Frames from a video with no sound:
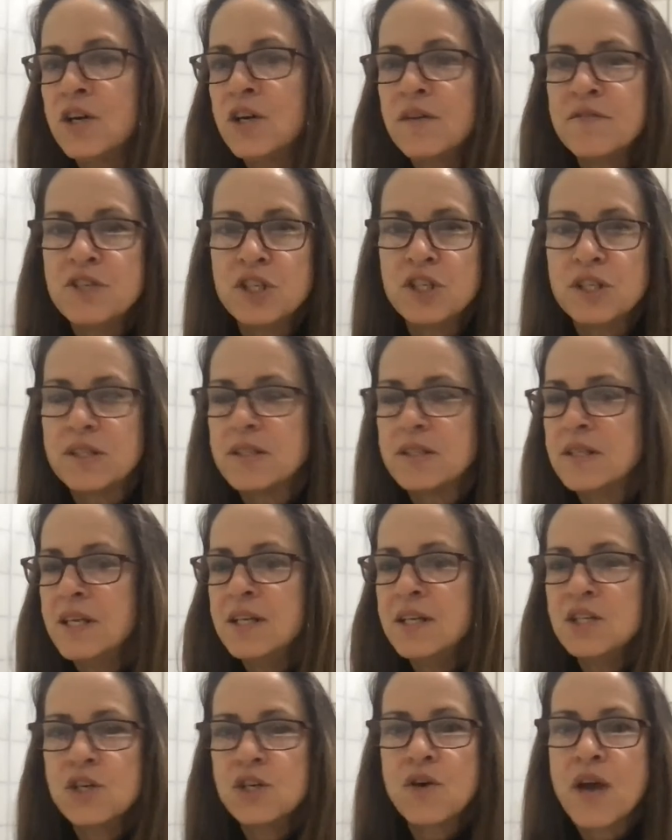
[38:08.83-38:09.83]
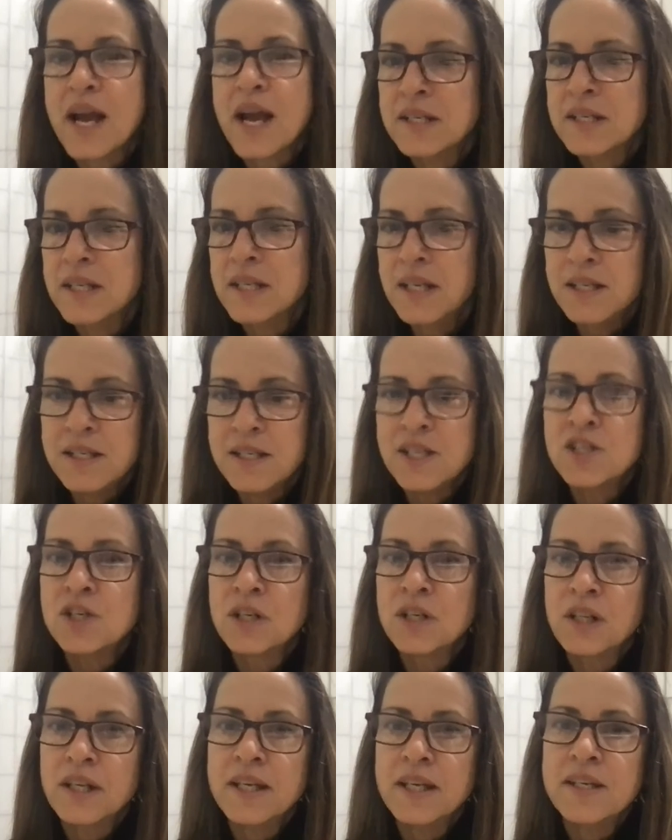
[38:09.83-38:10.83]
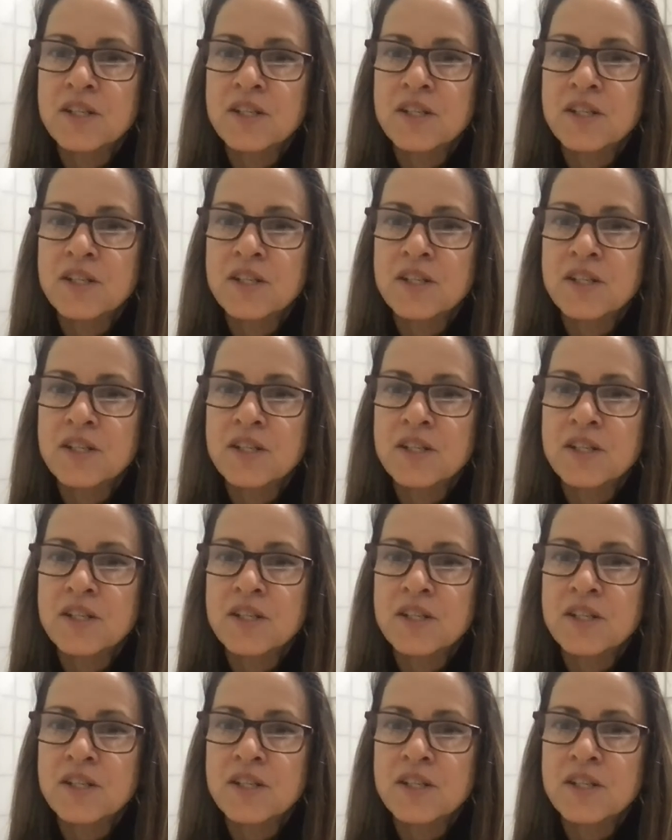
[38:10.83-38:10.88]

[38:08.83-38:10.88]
of just interacting digitally.